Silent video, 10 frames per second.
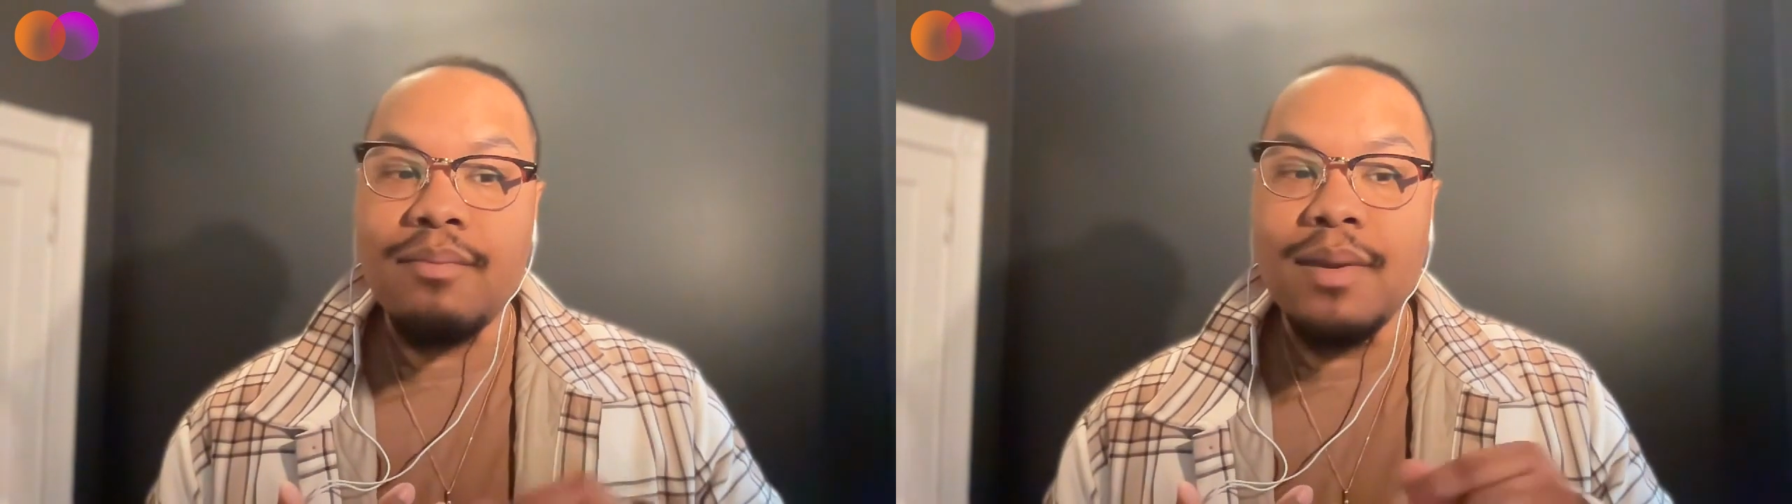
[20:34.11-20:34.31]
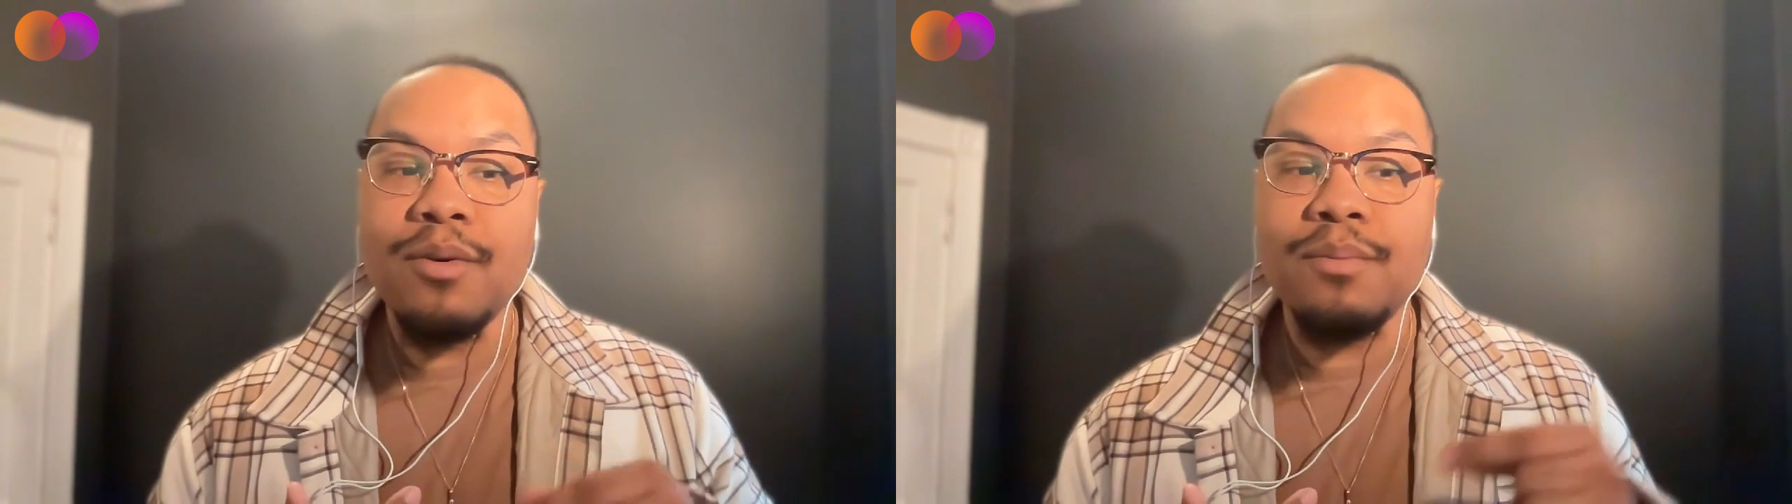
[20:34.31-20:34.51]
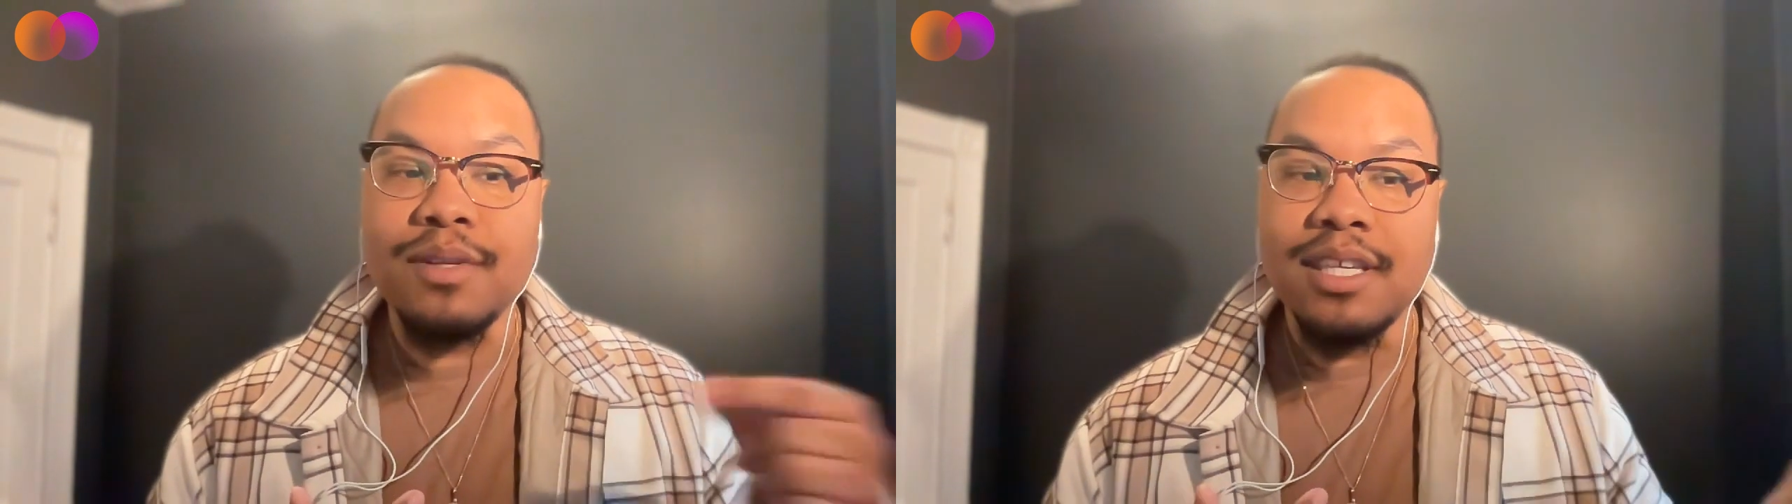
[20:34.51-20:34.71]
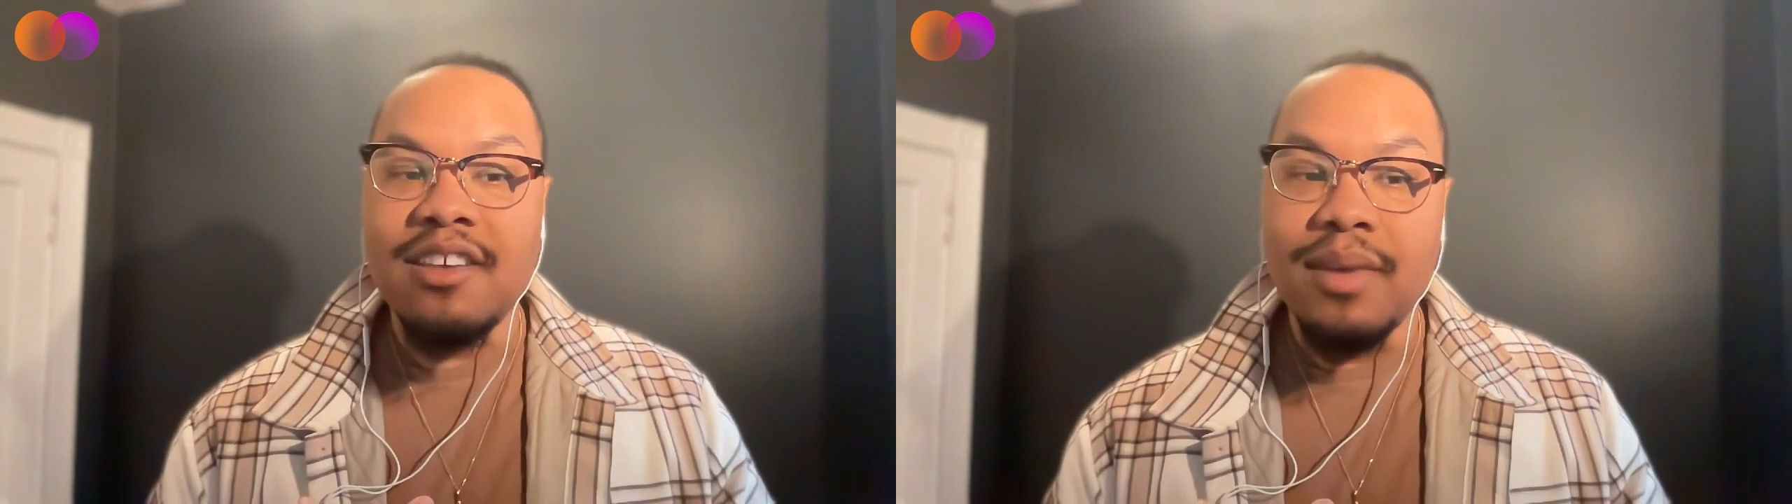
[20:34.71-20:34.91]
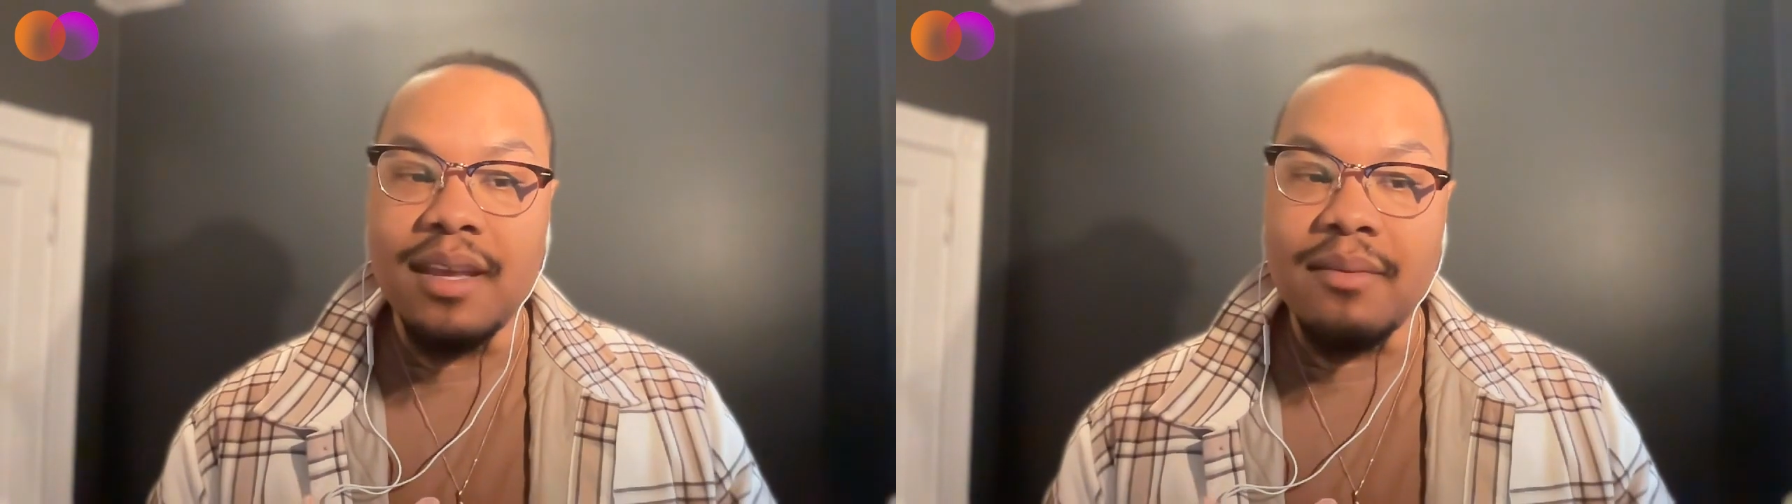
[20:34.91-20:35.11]
people perceive
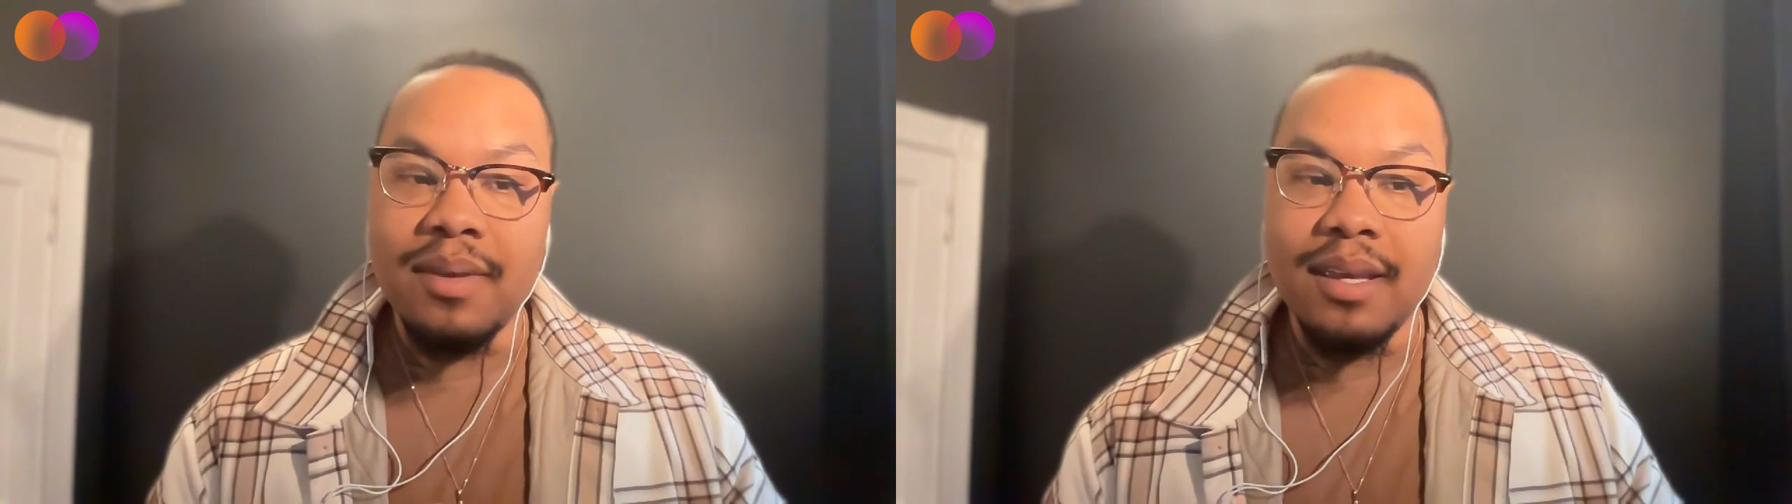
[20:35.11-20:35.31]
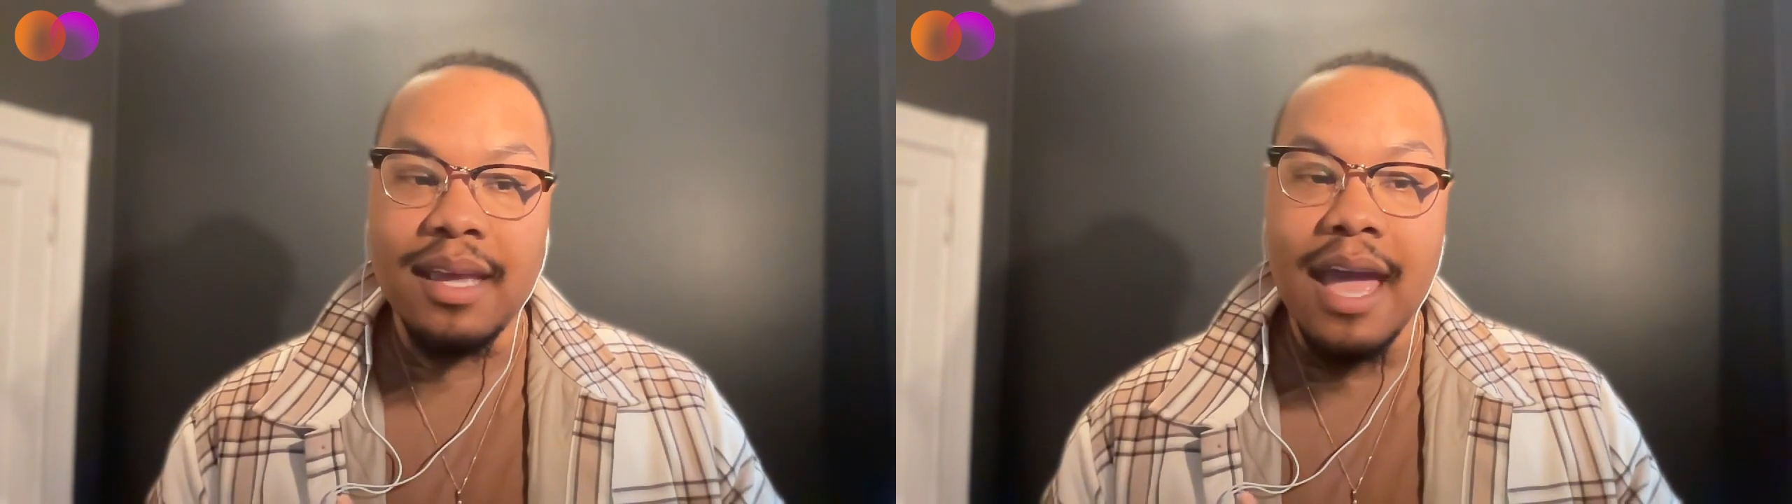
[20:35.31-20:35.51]
me as being